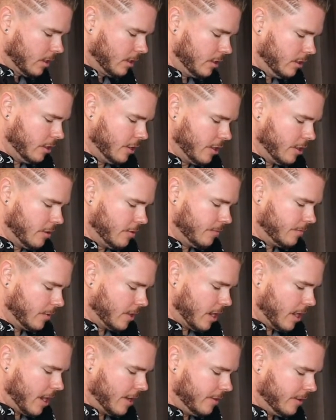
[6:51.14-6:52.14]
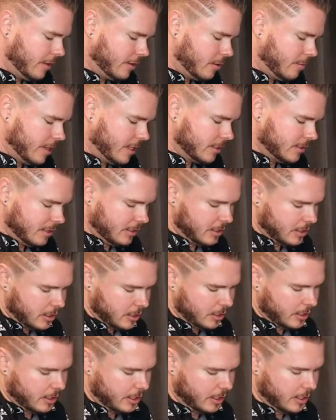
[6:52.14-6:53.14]
you know, I think the biggest thing to
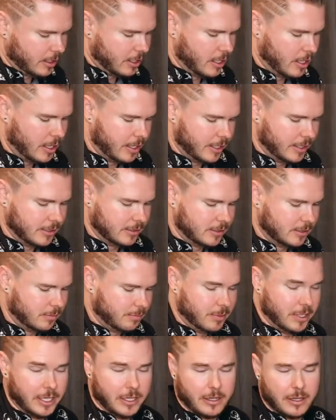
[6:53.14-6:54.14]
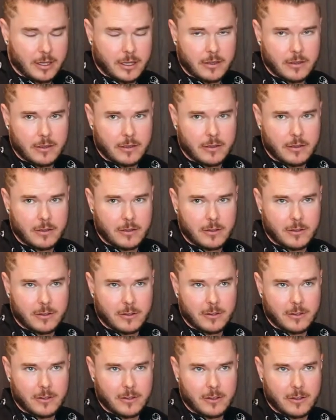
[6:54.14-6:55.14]
cooking is
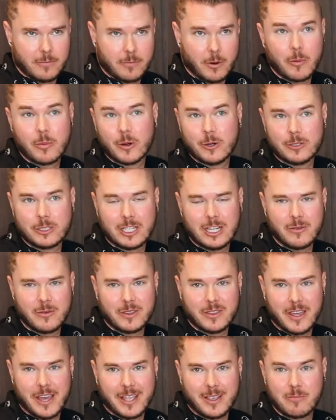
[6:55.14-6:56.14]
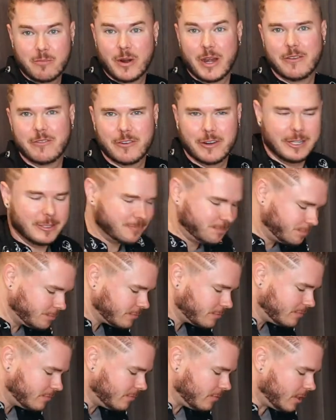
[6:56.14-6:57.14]
approaching it with like bravery.
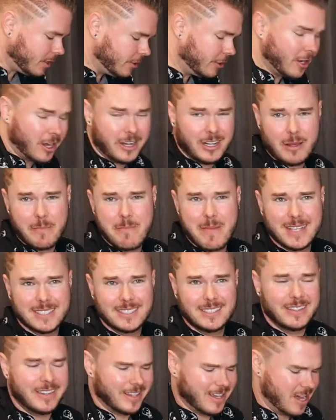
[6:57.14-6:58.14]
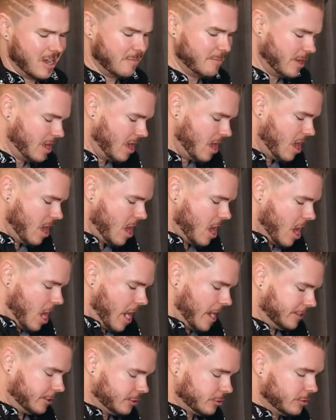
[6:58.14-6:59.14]
You're not gonna mess anything up.
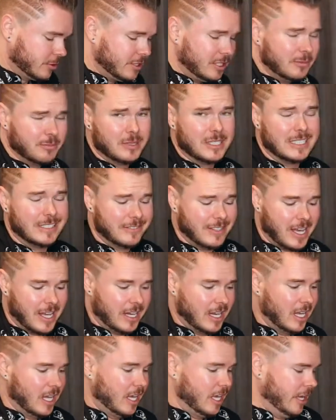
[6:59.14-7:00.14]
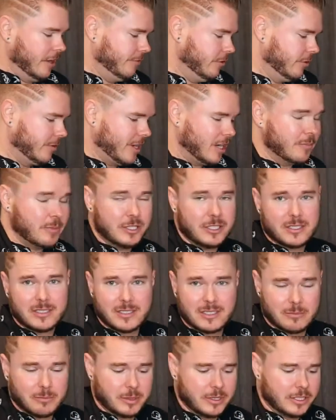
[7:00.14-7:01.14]
I truly believe that if you've got a bunch of
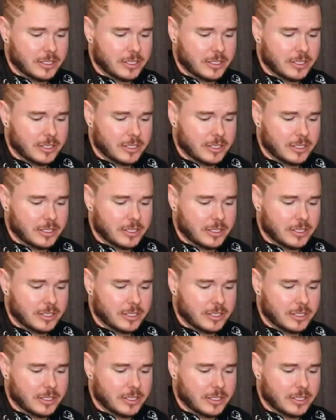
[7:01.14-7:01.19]
simple